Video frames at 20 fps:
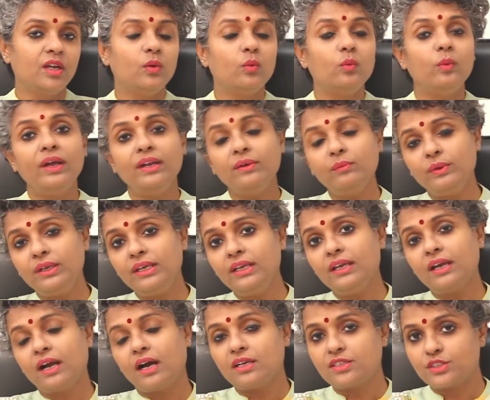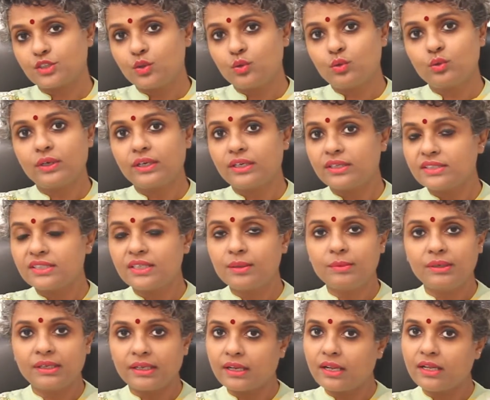When we ask you to get a
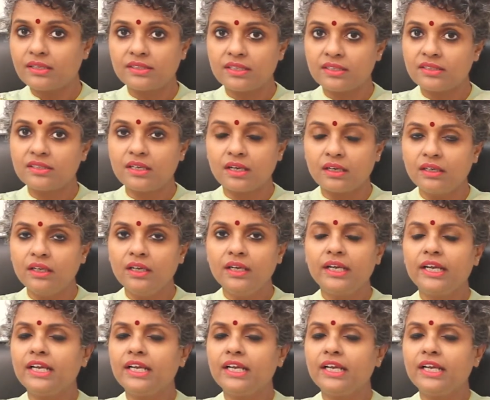semen analysis done,